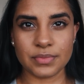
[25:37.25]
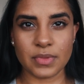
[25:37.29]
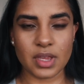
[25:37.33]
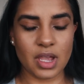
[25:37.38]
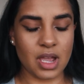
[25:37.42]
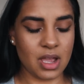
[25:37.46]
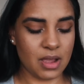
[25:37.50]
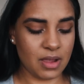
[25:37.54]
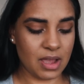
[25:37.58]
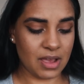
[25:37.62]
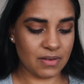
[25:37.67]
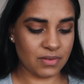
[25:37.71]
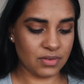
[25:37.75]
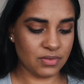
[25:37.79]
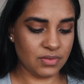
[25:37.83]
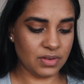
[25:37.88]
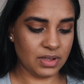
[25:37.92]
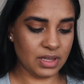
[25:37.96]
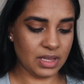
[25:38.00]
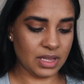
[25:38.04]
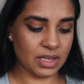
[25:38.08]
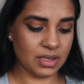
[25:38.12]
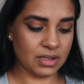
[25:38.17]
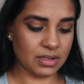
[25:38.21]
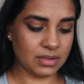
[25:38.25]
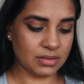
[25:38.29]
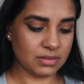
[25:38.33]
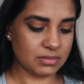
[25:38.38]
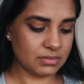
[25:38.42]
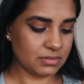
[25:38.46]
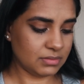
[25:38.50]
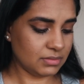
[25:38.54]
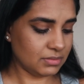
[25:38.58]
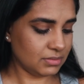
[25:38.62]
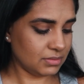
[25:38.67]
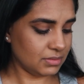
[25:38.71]
I have a feeling,
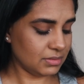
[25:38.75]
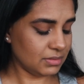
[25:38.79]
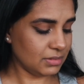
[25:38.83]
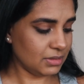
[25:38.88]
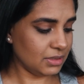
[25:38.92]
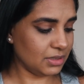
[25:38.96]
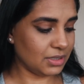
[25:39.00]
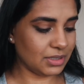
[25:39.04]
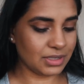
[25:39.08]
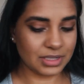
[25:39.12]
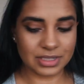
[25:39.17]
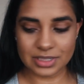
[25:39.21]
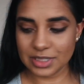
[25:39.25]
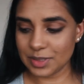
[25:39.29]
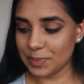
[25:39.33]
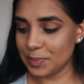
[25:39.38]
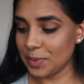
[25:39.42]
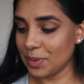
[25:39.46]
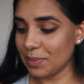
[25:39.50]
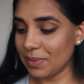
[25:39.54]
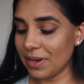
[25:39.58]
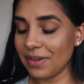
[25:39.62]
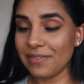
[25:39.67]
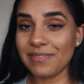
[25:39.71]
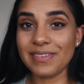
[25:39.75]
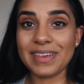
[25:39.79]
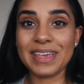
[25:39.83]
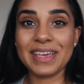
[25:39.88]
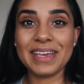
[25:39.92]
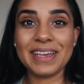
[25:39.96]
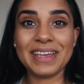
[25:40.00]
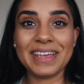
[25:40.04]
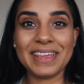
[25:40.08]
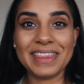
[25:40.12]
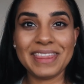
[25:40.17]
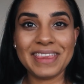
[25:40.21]
oh, just put my
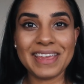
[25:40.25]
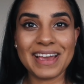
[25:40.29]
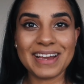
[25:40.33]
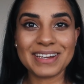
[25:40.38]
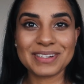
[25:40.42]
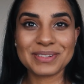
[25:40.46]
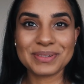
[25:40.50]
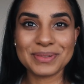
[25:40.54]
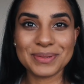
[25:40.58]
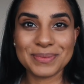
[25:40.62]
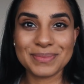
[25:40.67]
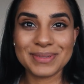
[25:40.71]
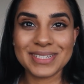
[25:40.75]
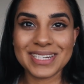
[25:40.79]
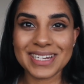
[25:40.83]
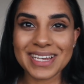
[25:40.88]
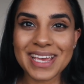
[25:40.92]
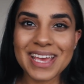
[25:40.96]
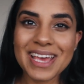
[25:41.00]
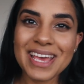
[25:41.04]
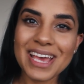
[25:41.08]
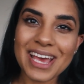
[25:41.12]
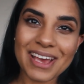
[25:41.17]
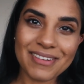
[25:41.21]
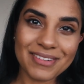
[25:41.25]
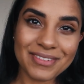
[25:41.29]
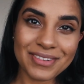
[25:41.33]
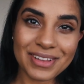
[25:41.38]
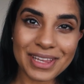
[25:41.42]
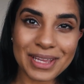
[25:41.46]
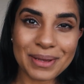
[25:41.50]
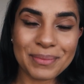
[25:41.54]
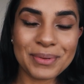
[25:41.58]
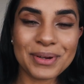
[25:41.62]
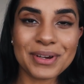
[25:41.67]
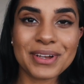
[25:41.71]
finger in the actual lipstick. I have a
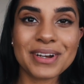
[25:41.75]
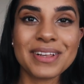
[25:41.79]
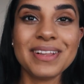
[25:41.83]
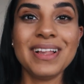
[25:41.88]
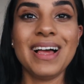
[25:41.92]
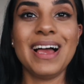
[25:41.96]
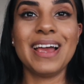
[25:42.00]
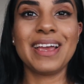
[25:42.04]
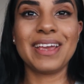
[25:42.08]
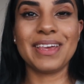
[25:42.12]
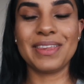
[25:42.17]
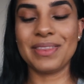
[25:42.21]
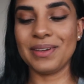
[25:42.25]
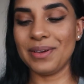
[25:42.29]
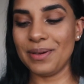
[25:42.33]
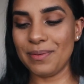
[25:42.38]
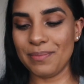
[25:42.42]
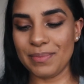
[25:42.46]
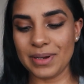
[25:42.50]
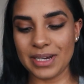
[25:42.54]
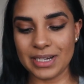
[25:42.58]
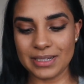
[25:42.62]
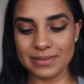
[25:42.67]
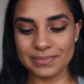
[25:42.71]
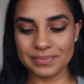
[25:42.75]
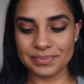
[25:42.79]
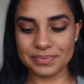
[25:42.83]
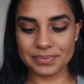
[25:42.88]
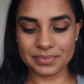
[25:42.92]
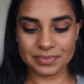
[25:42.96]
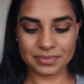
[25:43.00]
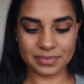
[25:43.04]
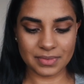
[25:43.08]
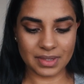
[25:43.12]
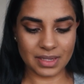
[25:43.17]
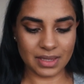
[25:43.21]
feeling I'm not gonna like it though, but
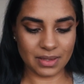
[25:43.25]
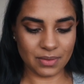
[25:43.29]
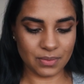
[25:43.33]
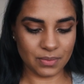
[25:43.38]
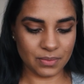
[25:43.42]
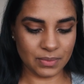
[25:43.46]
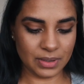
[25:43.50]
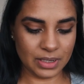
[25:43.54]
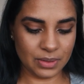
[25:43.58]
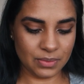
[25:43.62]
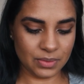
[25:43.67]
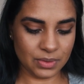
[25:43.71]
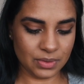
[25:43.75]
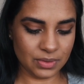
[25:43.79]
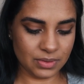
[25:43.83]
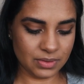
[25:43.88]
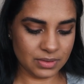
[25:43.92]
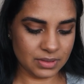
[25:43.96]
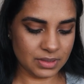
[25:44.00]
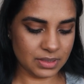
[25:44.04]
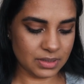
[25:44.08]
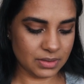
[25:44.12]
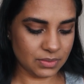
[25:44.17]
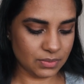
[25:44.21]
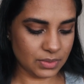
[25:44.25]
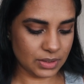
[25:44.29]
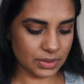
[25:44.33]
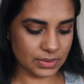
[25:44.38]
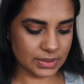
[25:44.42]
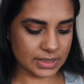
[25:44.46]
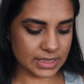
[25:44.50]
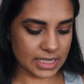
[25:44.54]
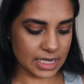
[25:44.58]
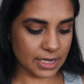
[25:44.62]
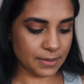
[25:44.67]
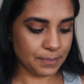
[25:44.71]
we'll
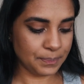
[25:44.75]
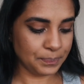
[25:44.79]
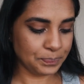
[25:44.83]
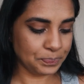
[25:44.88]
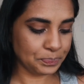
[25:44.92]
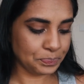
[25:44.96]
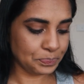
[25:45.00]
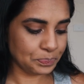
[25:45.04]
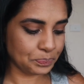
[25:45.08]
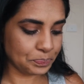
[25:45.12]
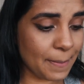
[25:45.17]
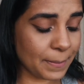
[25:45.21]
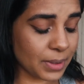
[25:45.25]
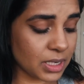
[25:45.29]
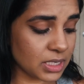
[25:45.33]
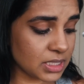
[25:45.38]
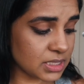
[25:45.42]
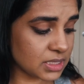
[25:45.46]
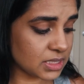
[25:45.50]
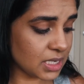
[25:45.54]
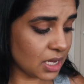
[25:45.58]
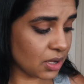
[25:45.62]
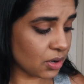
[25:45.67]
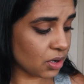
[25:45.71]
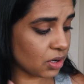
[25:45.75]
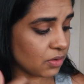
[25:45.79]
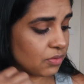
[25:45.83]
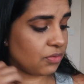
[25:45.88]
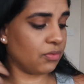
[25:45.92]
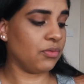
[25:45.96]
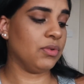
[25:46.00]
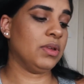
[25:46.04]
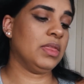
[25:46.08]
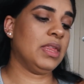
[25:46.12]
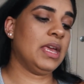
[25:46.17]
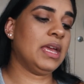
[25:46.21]
see. I'm gonna start off
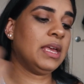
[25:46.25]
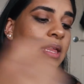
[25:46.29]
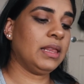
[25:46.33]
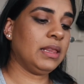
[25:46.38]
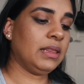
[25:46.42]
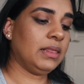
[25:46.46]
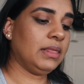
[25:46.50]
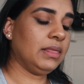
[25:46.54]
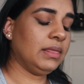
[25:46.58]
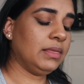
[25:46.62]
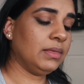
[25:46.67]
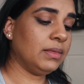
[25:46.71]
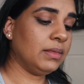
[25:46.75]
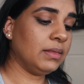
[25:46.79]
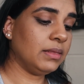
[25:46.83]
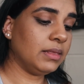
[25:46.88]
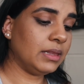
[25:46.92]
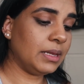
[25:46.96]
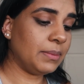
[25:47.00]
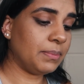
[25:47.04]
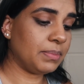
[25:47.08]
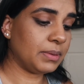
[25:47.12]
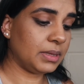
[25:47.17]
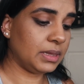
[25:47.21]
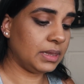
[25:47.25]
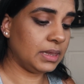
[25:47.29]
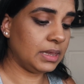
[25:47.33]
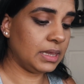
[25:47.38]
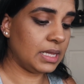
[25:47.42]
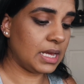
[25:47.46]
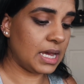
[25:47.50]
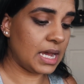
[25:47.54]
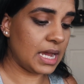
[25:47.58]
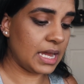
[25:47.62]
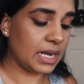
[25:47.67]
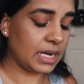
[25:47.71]
with a lip
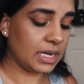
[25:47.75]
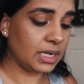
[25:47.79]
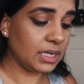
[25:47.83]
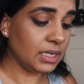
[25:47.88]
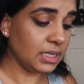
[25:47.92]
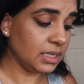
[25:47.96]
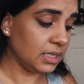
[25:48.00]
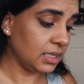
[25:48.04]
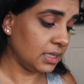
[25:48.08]
liner.